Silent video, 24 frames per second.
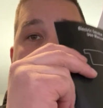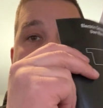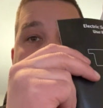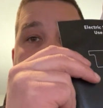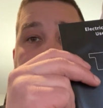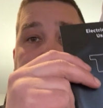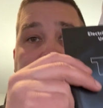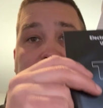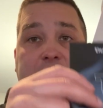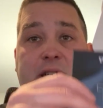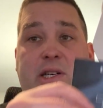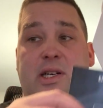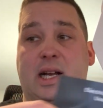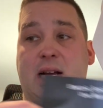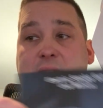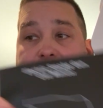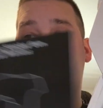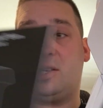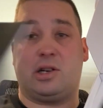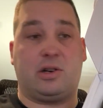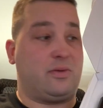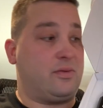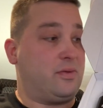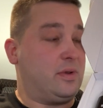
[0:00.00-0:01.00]
Instruction
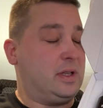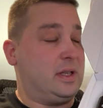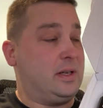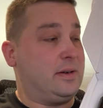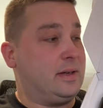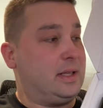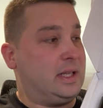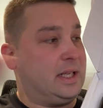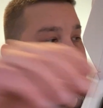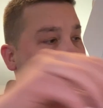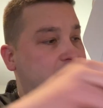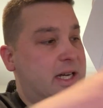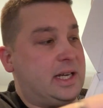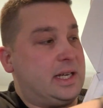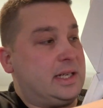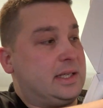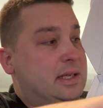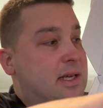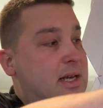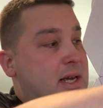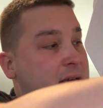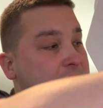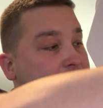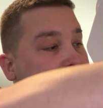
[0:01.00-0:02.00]
guides are really, really nice.
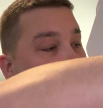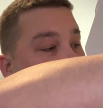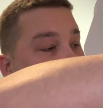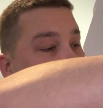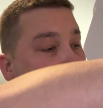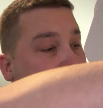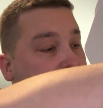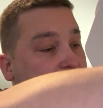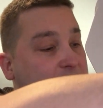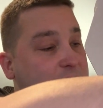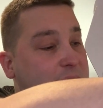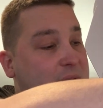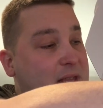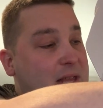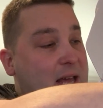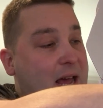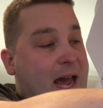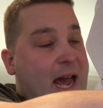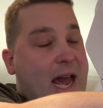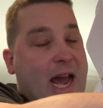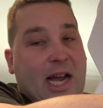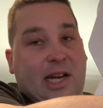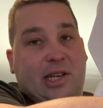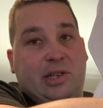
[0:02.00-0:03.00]
This is going to be
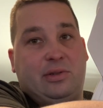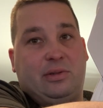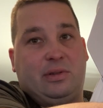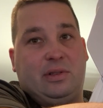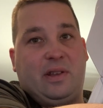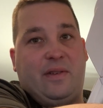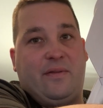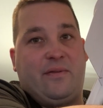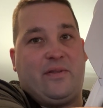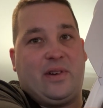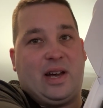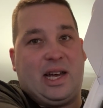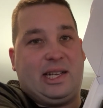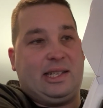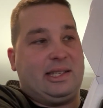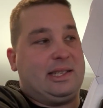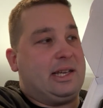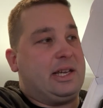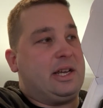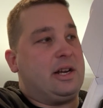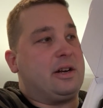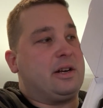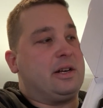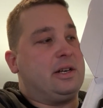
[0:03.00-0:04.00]
the actual device
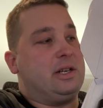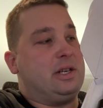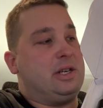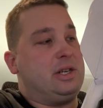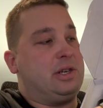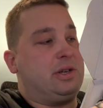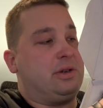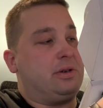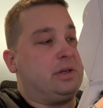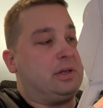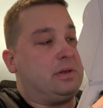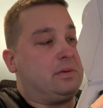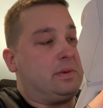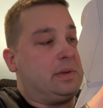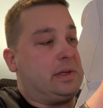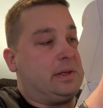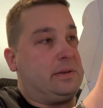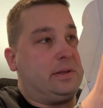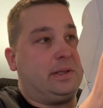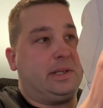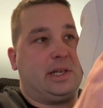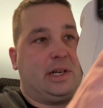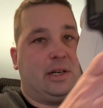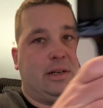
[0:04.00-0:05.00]
that you're going to use. We
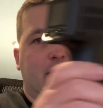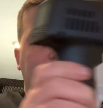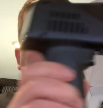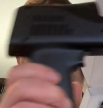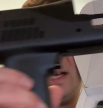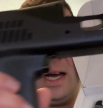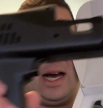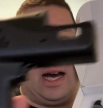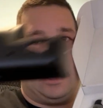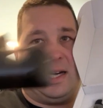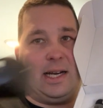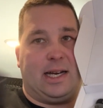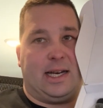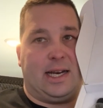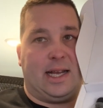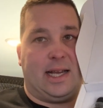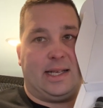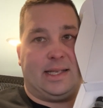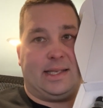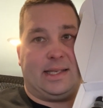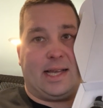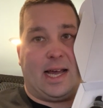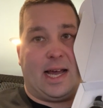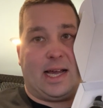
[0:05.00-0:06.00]
will turn this on in a
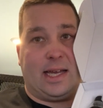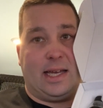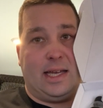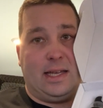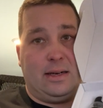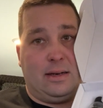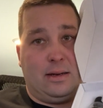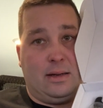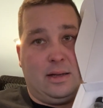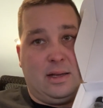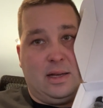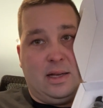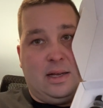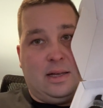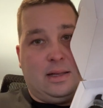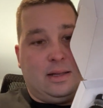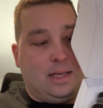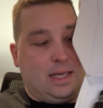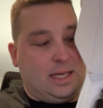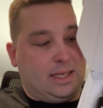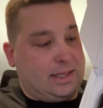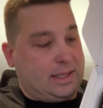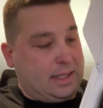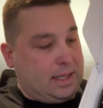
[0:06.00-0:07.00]
second.
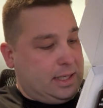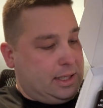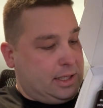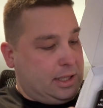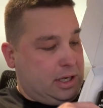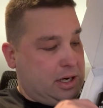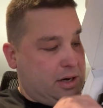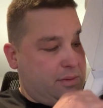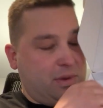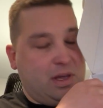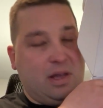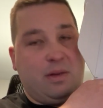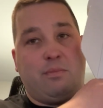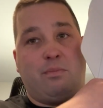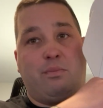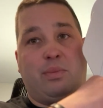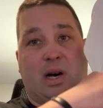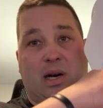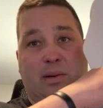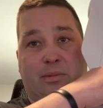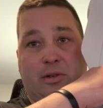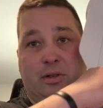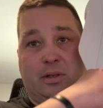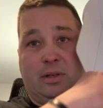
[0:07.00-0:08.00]
This is going to be
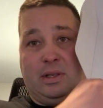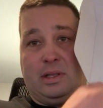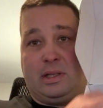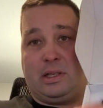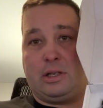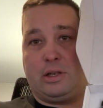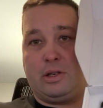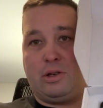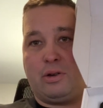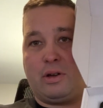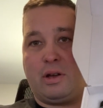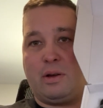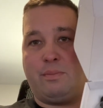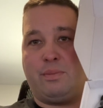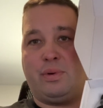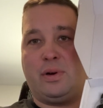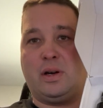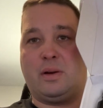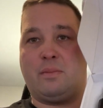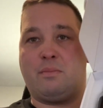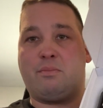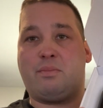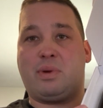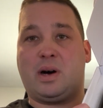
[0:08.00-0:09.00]
bubbles, so you could
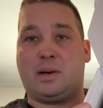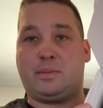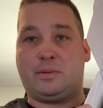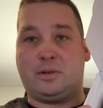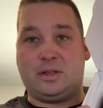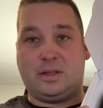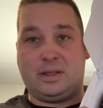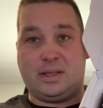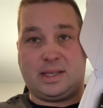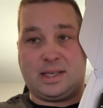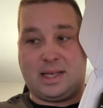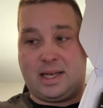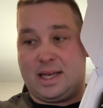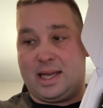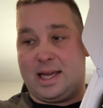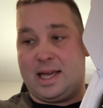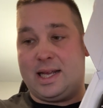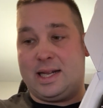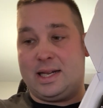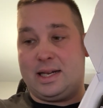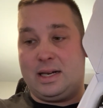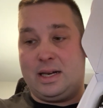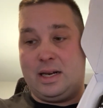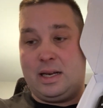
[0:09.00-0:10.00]
put bubbles
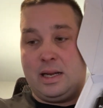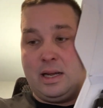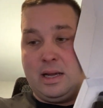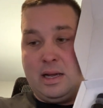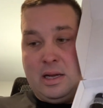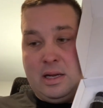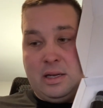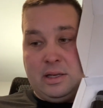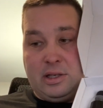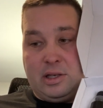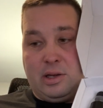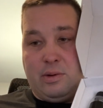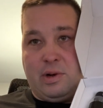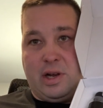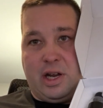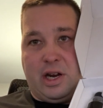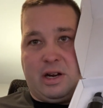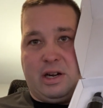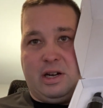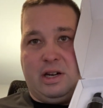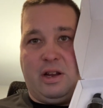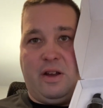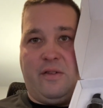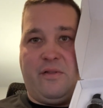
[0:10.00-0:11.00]
in. So what
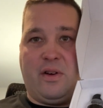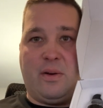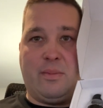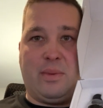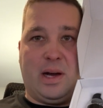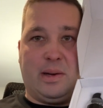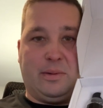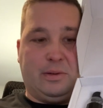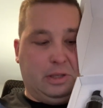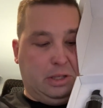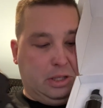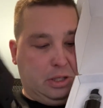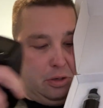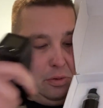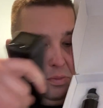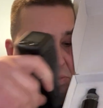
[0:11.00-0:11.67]
you're going to do for bubbles, you